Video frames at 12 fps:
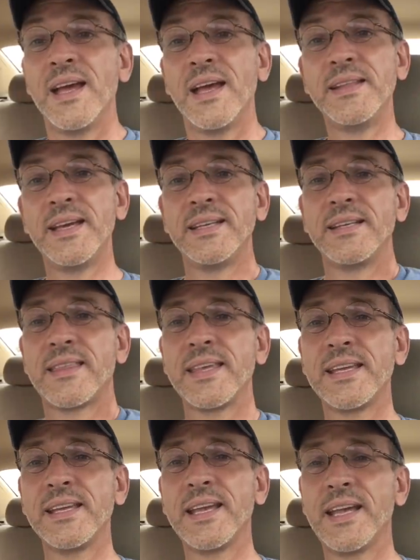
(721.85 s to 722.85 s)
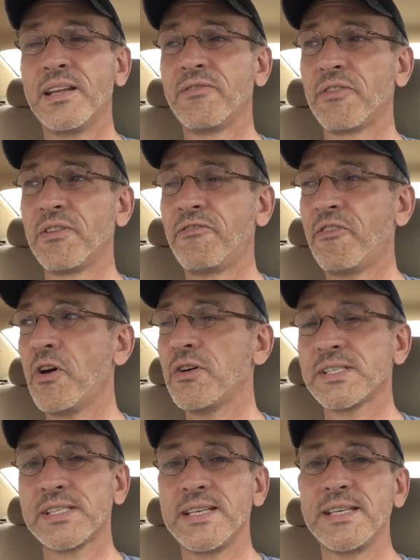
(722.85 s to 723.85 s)
And then thinking ahead for the
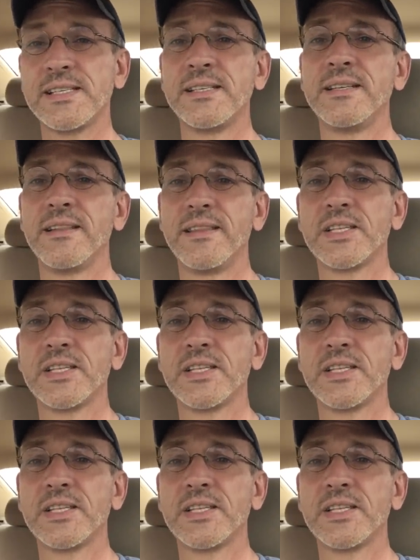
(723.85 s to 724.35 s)
fall season,